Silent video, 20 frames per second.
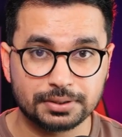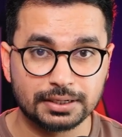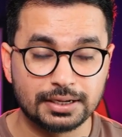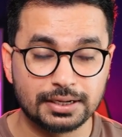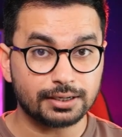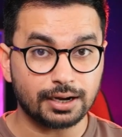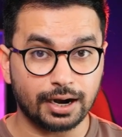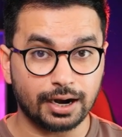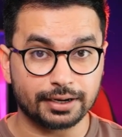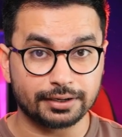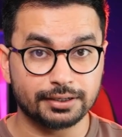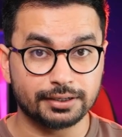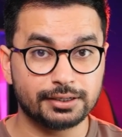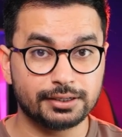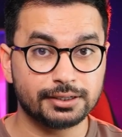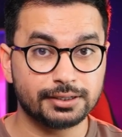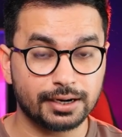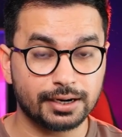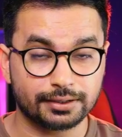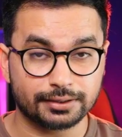I needed
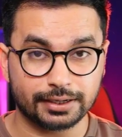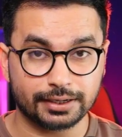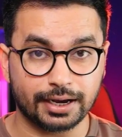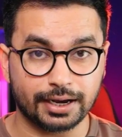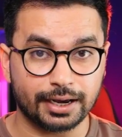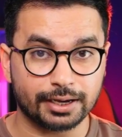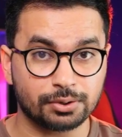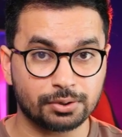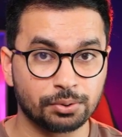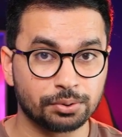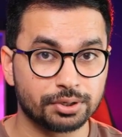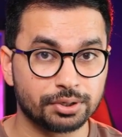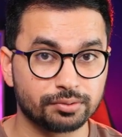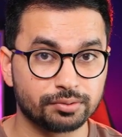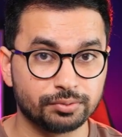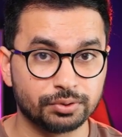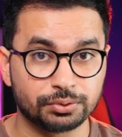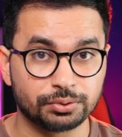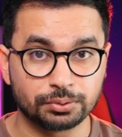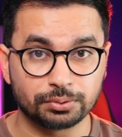an A I code review
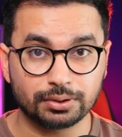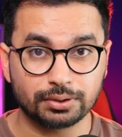tool.